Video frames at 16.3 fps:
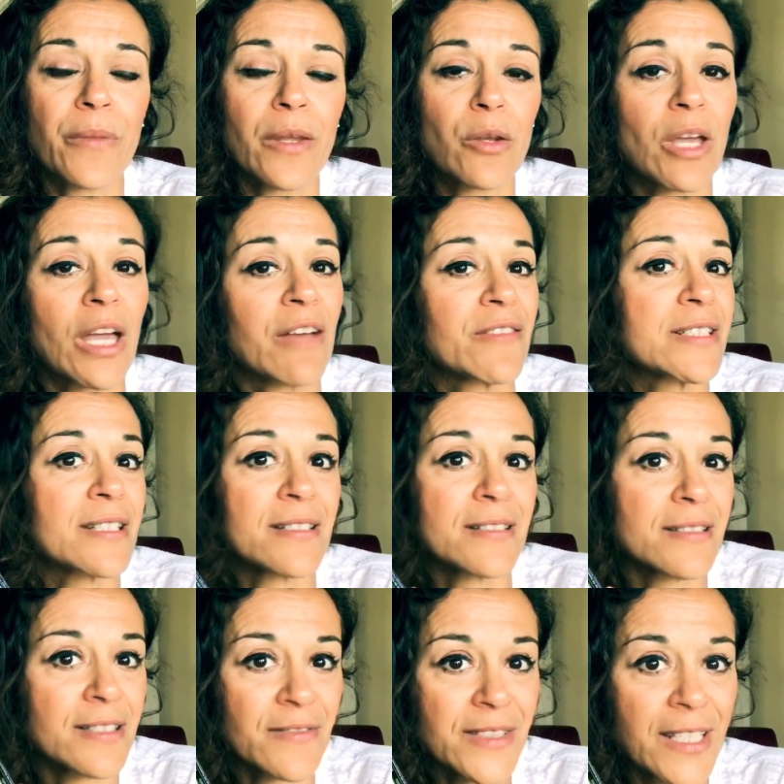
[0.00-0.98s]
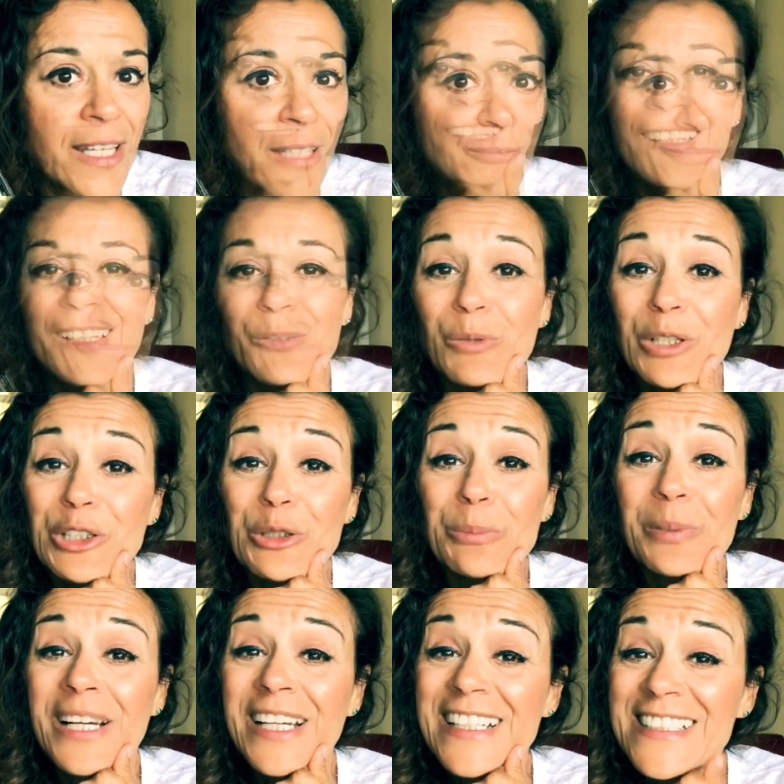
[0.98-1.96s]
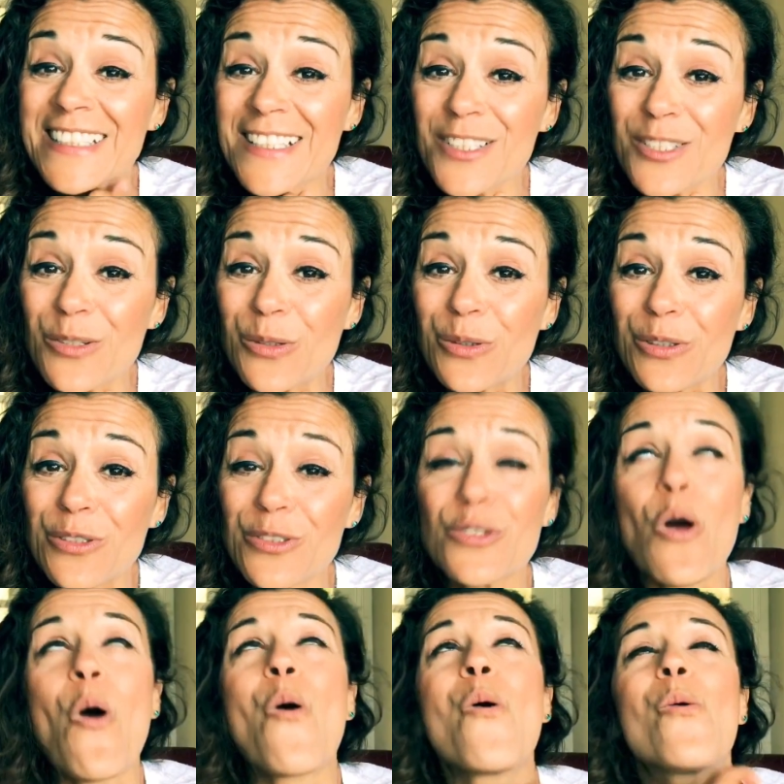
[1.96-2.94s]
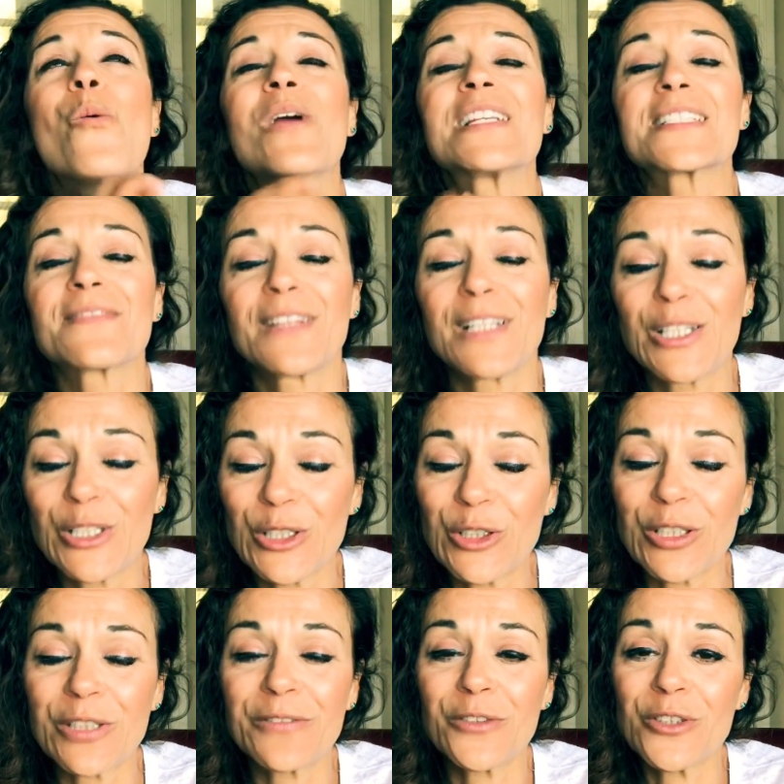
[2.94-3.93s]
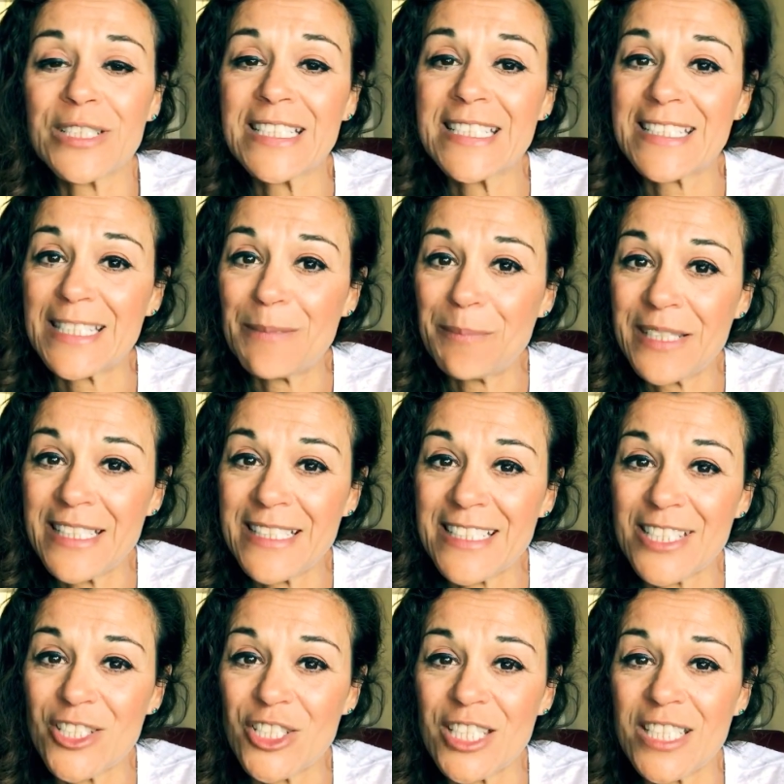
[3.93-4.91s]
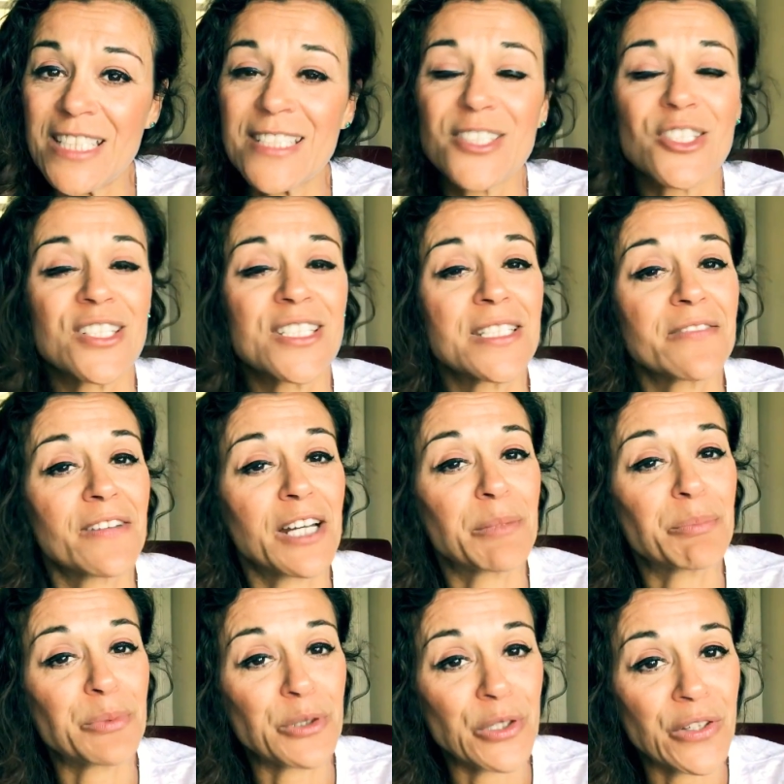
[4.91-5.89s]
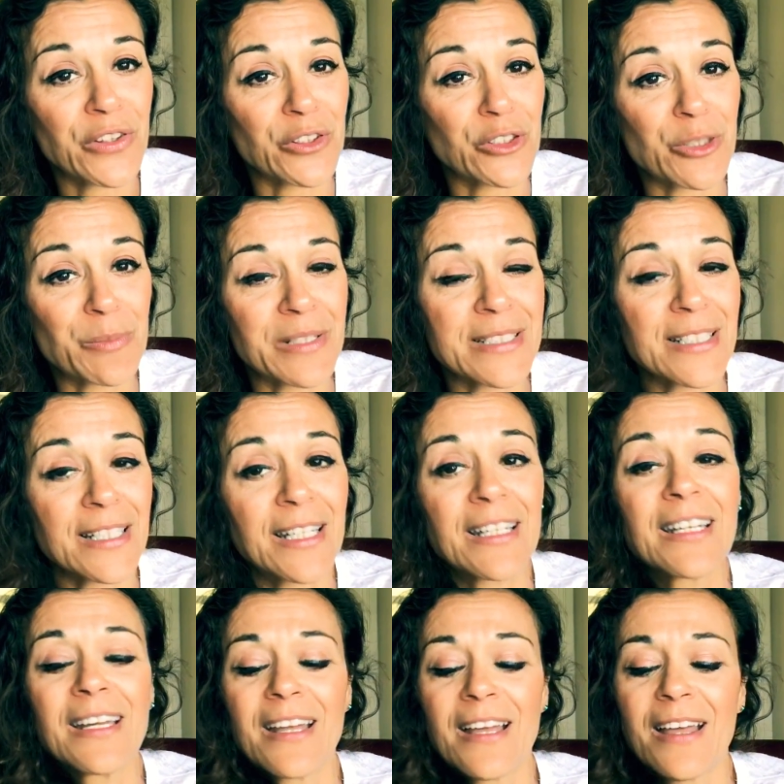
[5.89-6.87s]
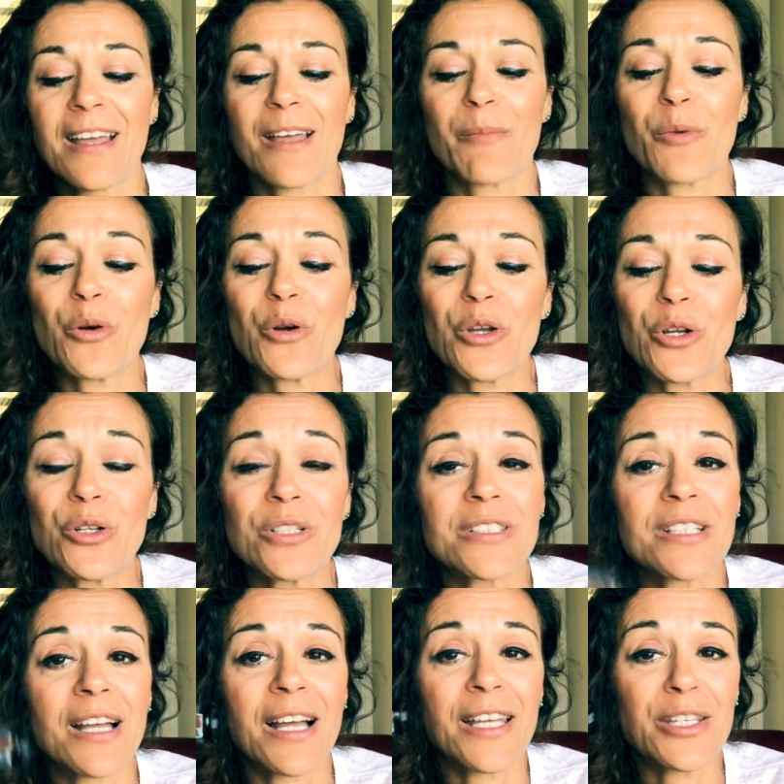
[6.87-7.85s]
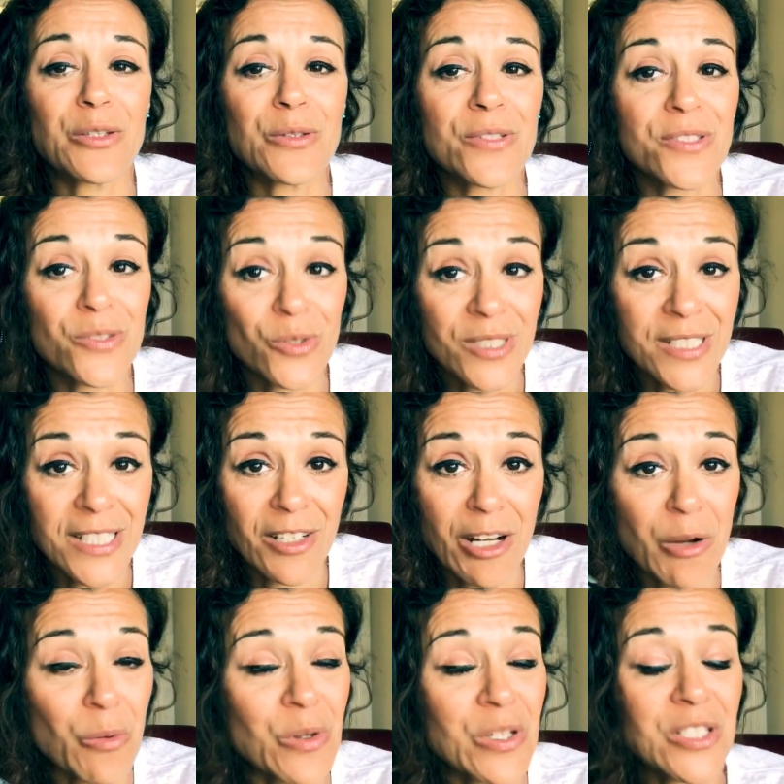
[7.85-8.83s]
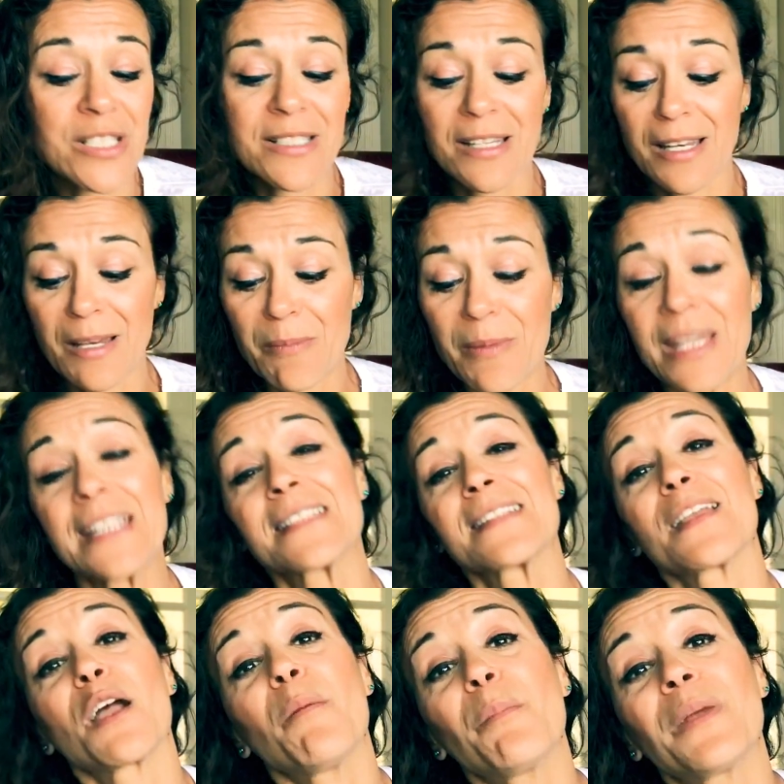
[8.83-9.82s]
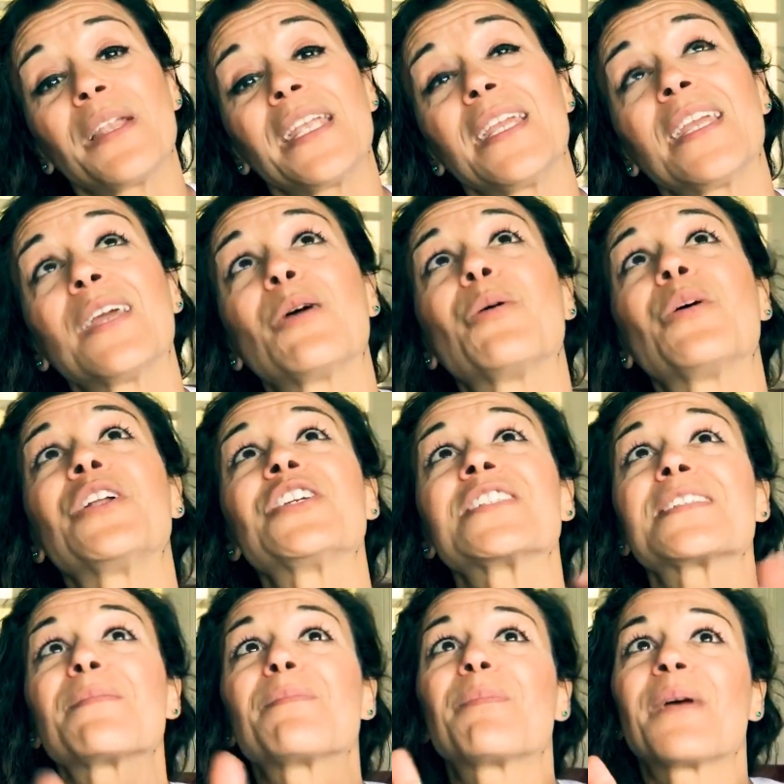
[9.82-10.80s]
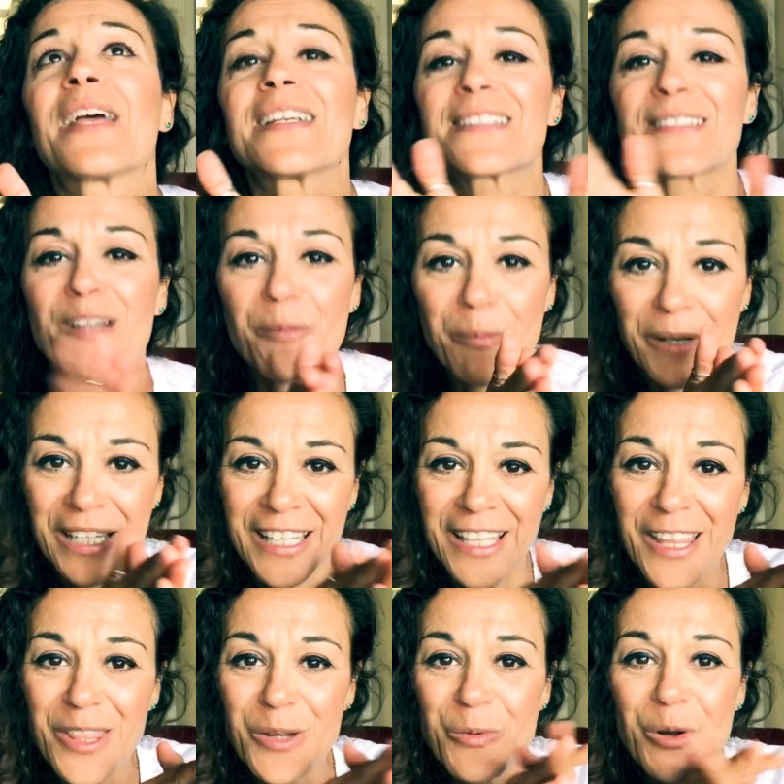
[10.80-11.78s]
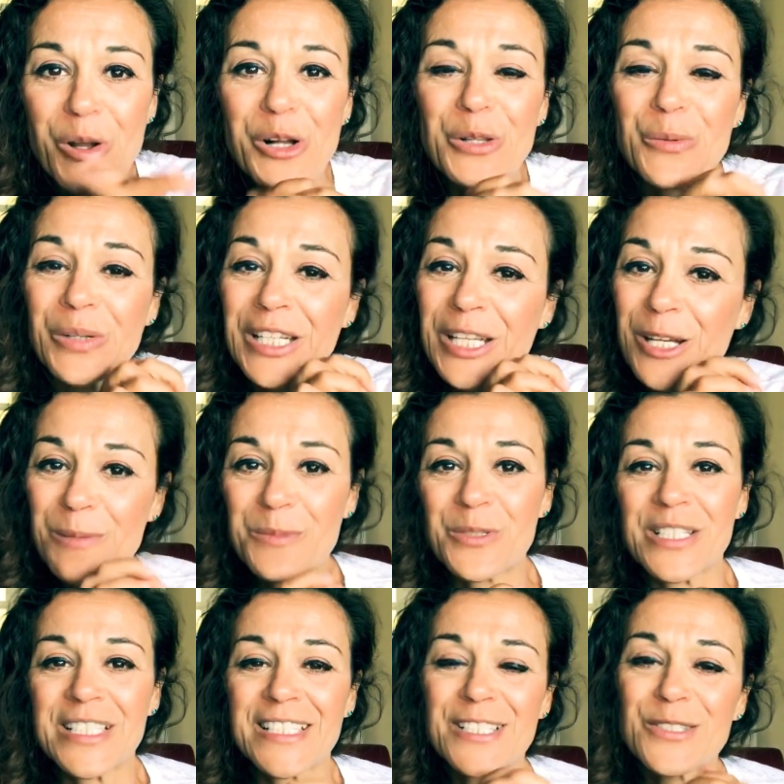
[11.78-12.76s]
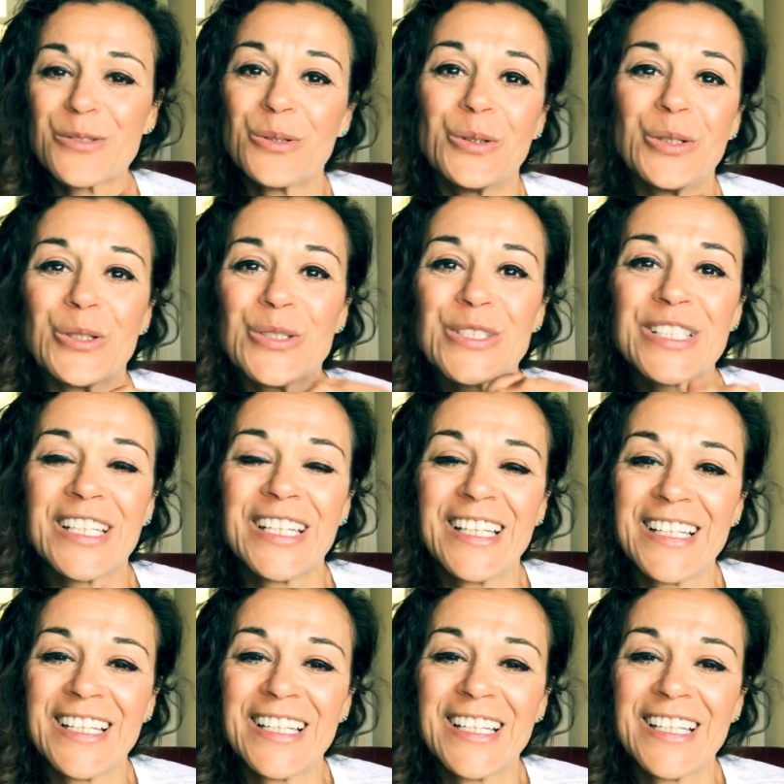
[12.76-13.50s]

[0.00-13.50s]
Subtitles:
you have a sensitive skin. When you buy essential oils, always look for CPTG, certified pure therapeutic oil. I use doTERRA, which is an amazing company, which is the best company in the world when it comes to essential oils.